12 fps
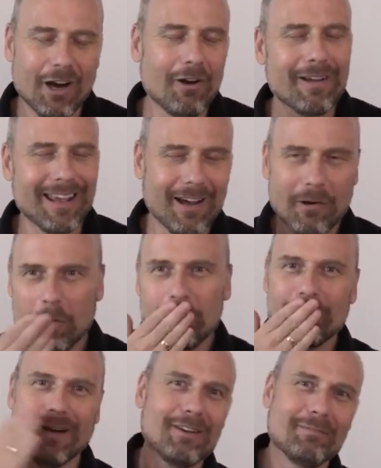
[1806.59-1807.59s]
oh yeah, ooh,
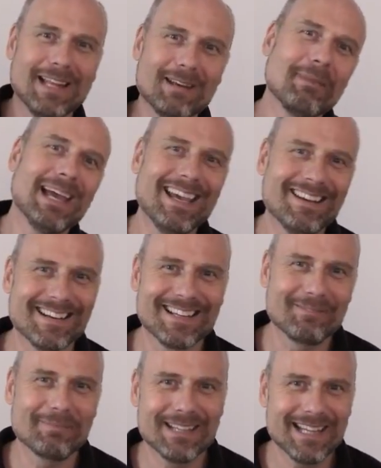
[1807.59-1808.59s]
might have played my hand a
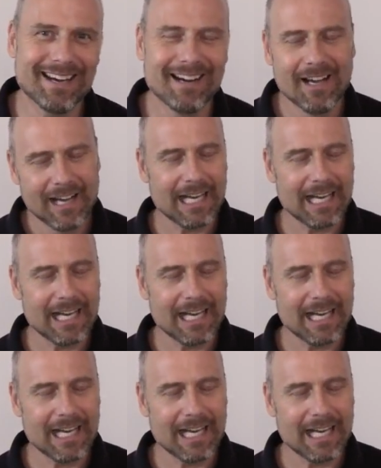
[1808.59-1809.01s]
little bit there.